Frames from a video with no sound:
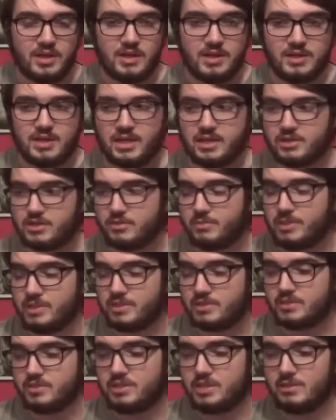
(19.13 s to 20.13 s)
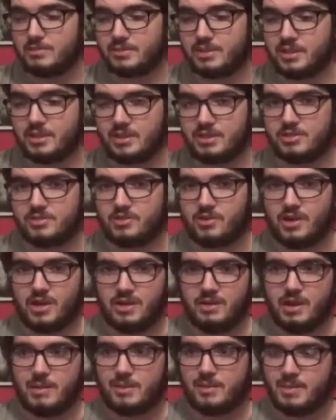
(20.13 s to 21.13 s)
Yeah, so basically I'm going
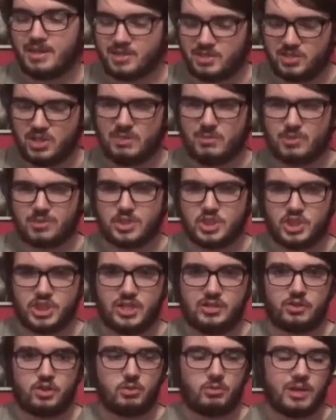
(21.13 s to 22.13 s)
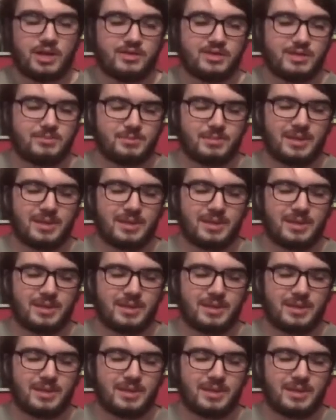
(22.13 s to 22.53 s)
to basically talk more general about the episode.